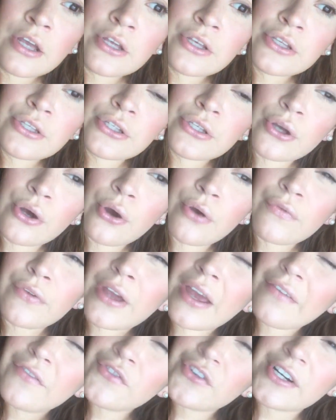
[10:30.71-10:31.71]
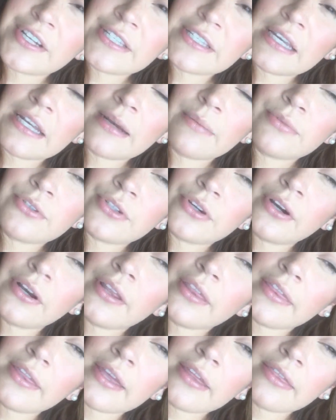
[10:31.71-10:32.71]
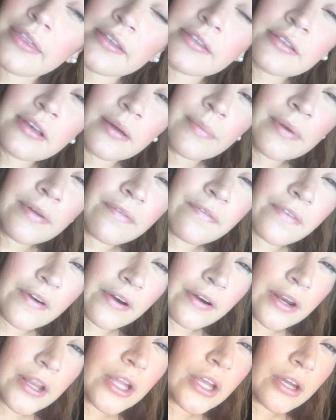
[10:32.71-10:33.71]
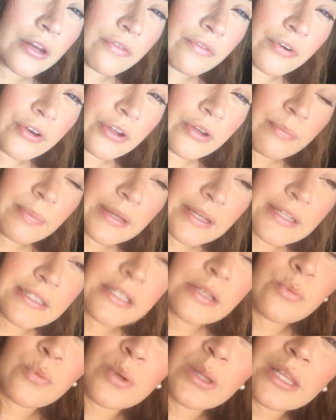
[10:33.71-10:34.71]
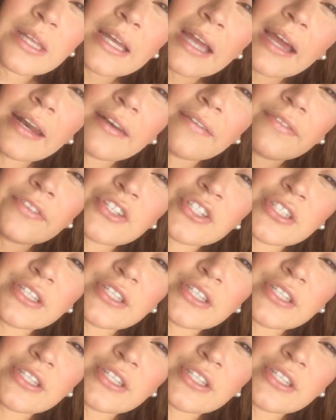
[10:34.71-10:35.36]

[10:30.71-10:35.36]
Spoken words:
So if you have dry skin, I'm starting to think that's not gonna be very good for you because it really kind of